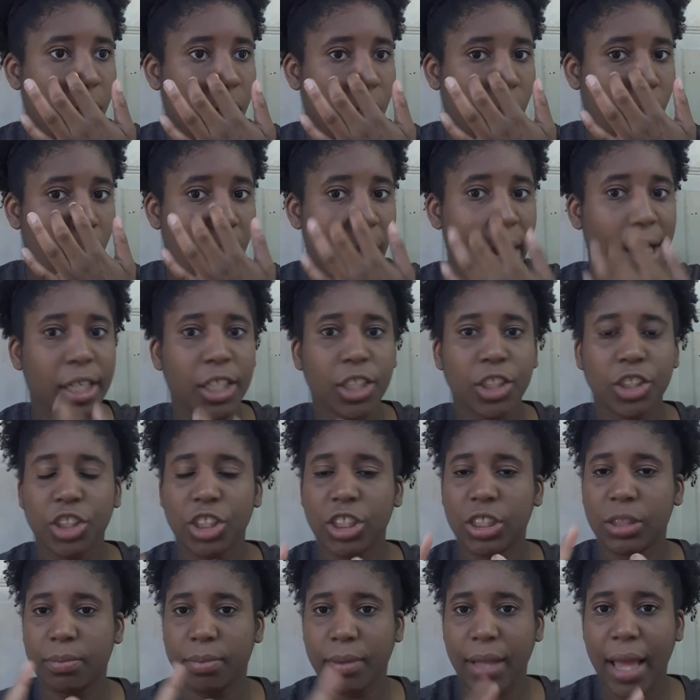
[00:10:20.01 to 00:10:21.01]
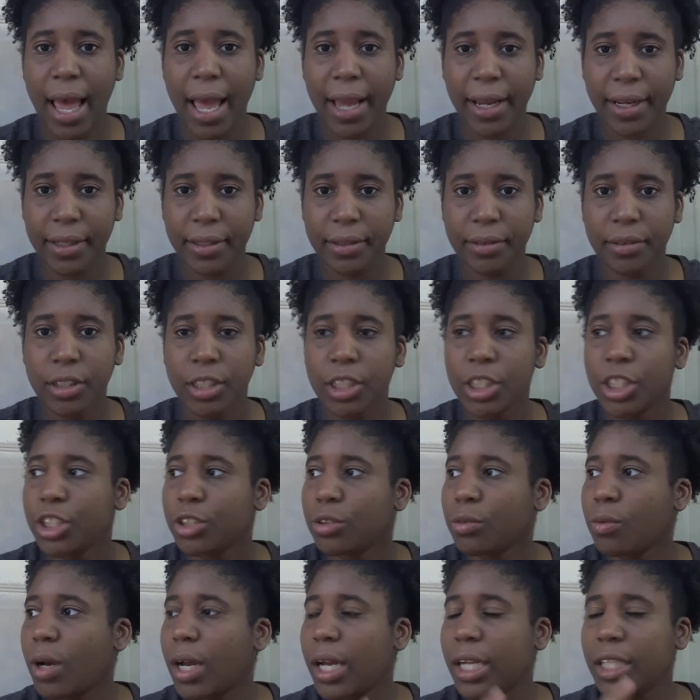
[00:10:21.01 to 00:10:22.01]
One, she's black.
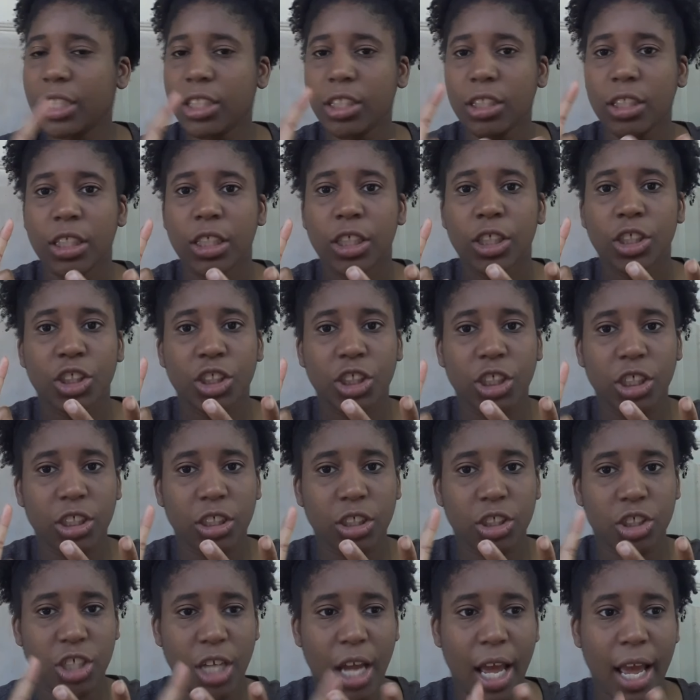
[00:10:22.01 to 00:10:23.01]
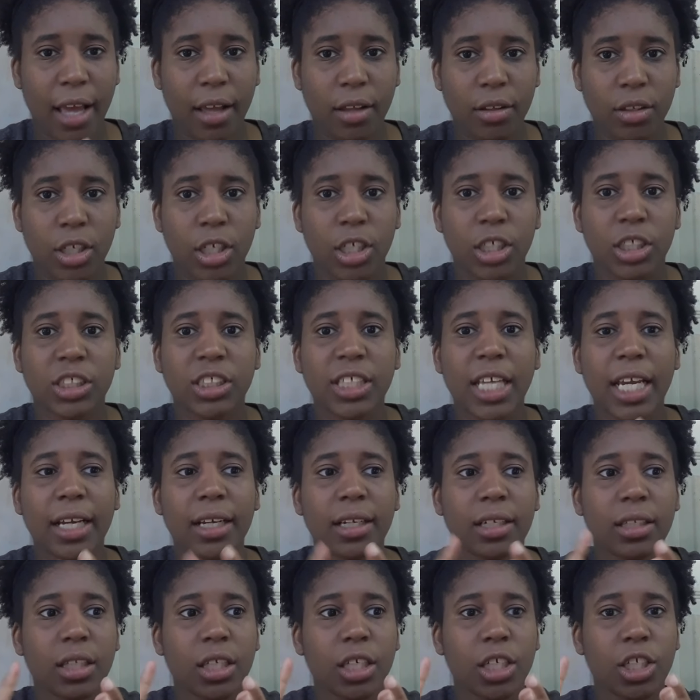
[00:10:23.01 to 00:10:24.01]
One, she's a child.
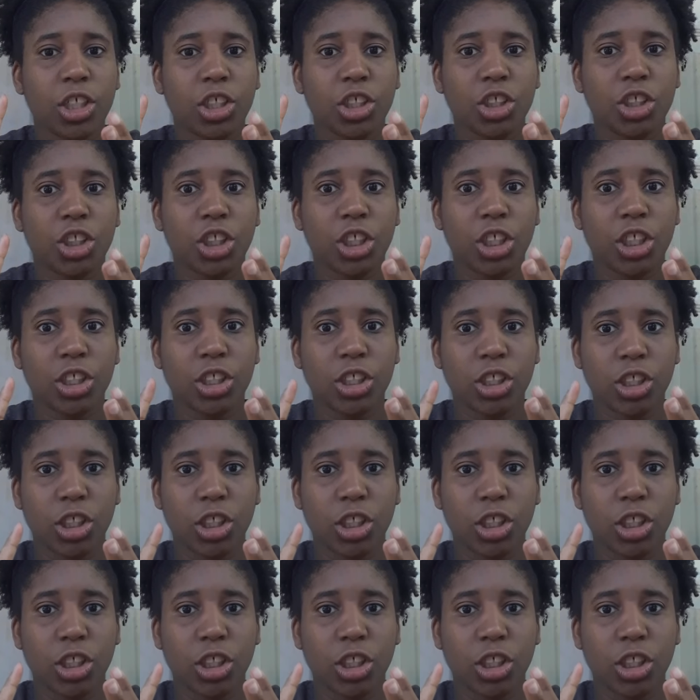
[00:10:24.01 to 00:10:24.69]
Secondly, she's